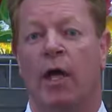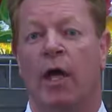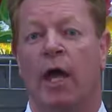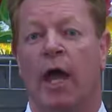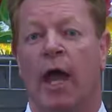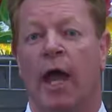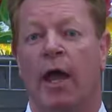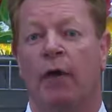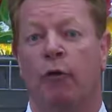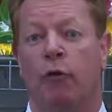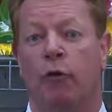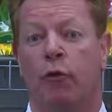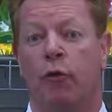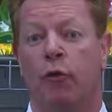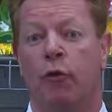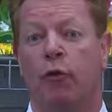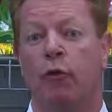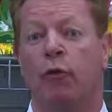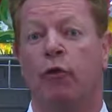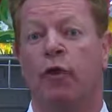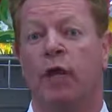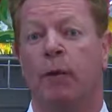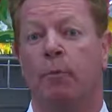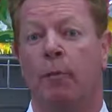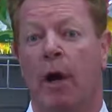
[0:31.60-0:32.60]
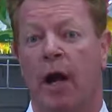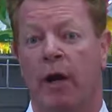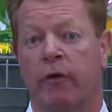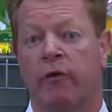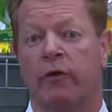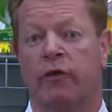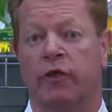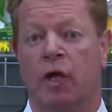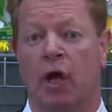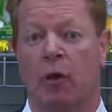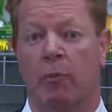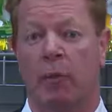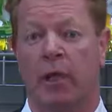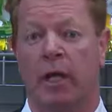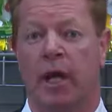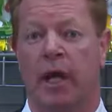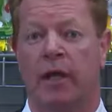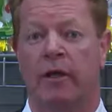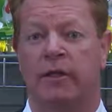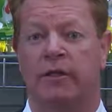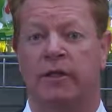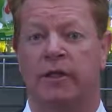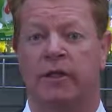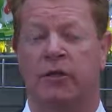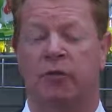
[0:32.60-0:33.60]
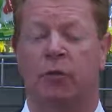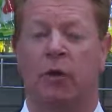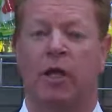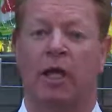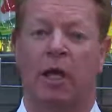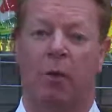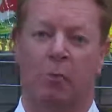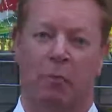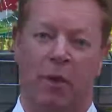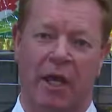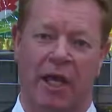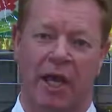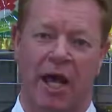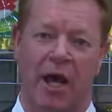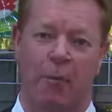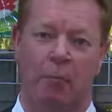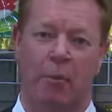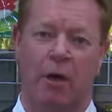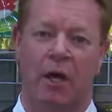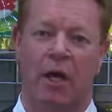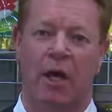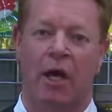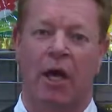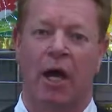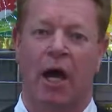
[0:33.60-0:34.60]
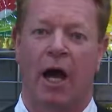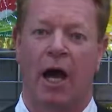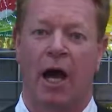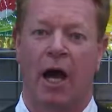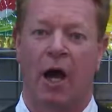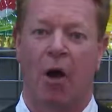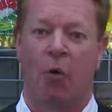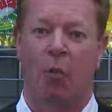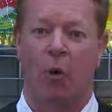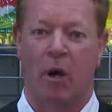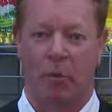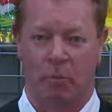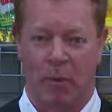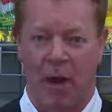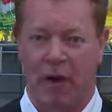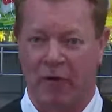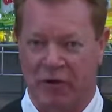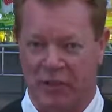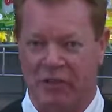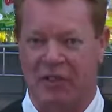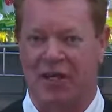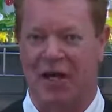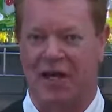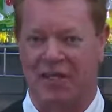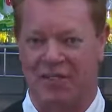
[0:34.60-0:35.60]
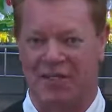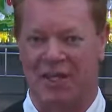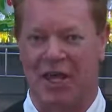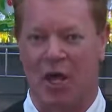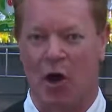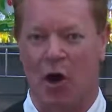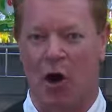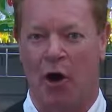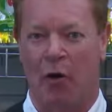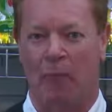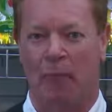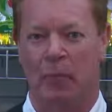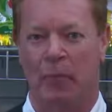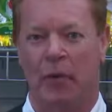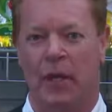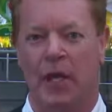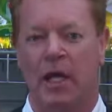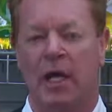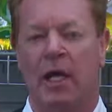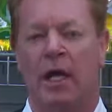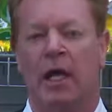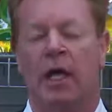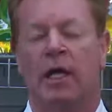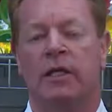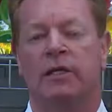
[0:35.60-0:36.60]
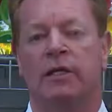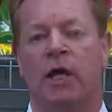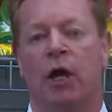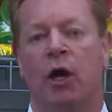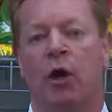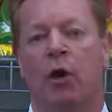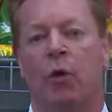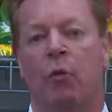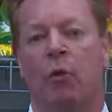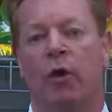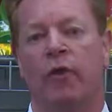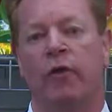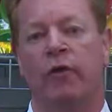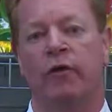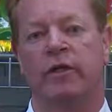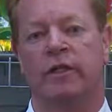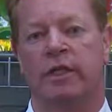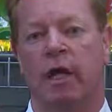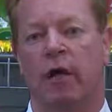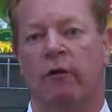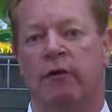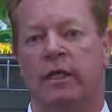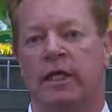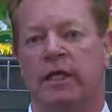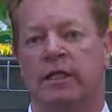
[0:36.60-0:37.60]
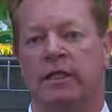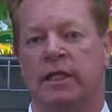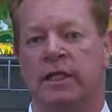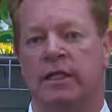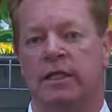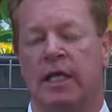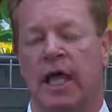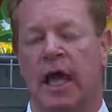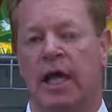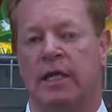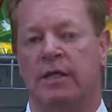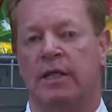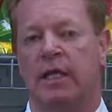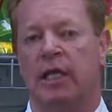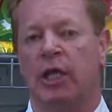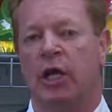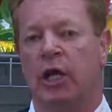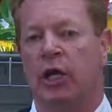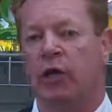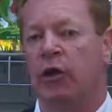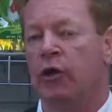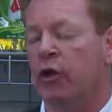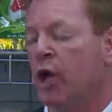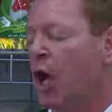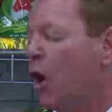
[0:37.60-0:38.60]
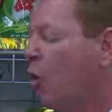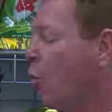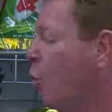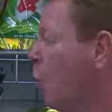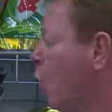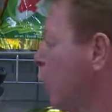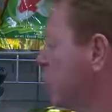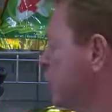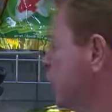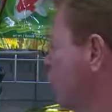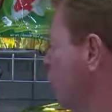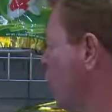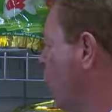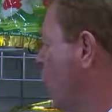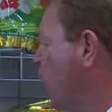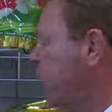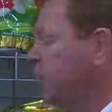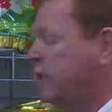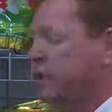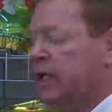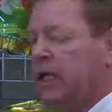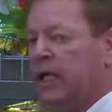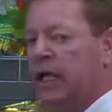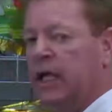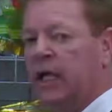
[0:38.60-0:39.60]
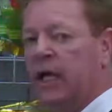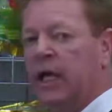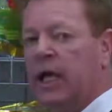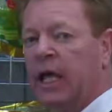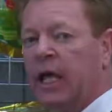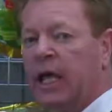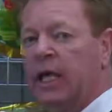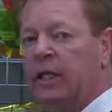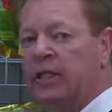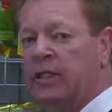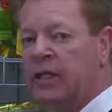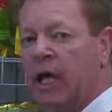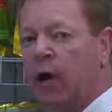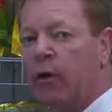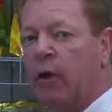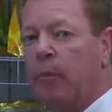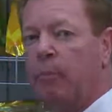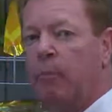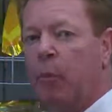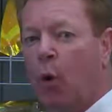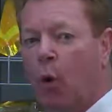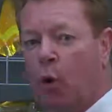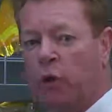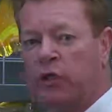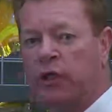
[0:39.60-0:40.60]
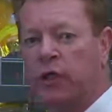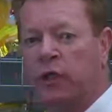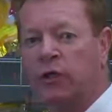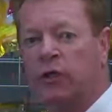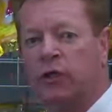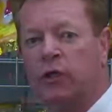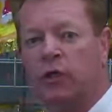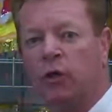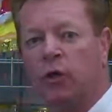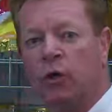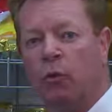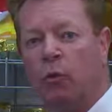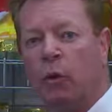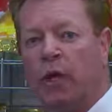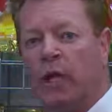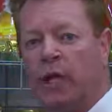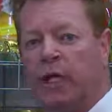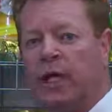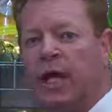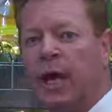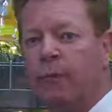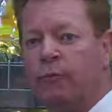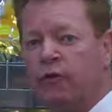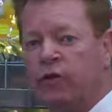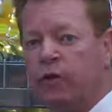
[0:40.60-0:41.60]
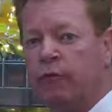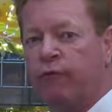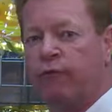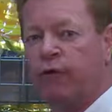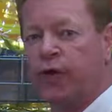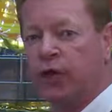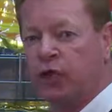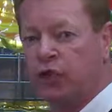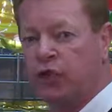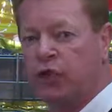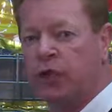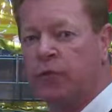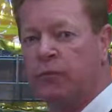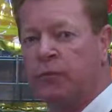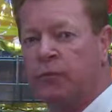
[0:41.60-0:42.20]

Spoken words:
And through the microscope analysis, we can pick up what parasites there are. So what the result is that, you know, water quality is so important when it comes to fish.